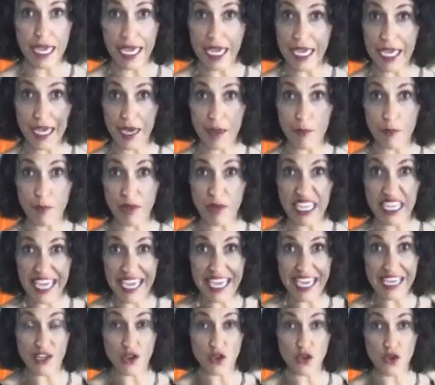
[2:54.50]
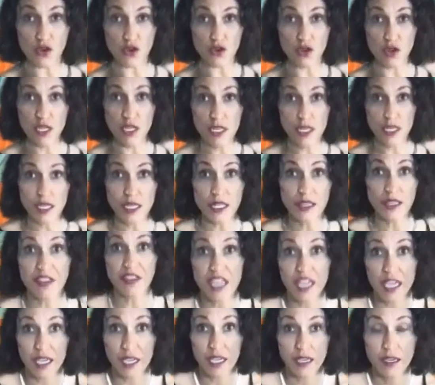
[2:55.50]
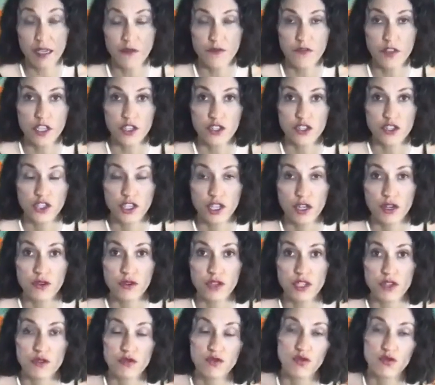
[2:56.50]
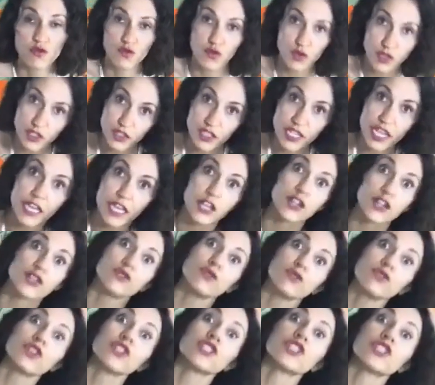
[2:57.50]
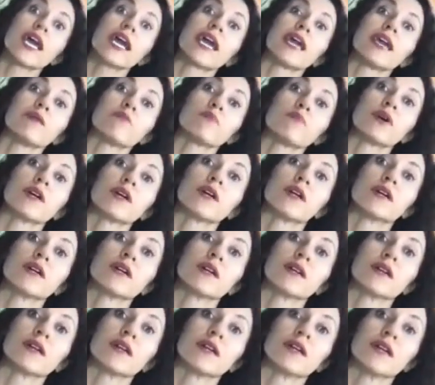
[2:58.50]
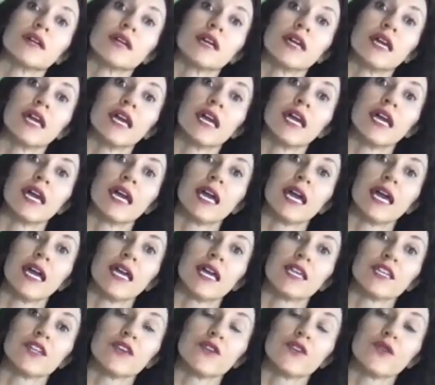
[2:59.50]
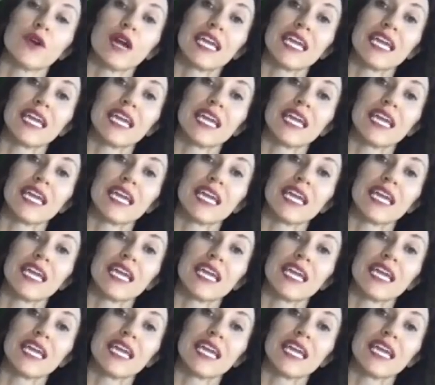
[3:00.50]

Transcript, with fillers: a mechanical thing. So you, you take a new shape, you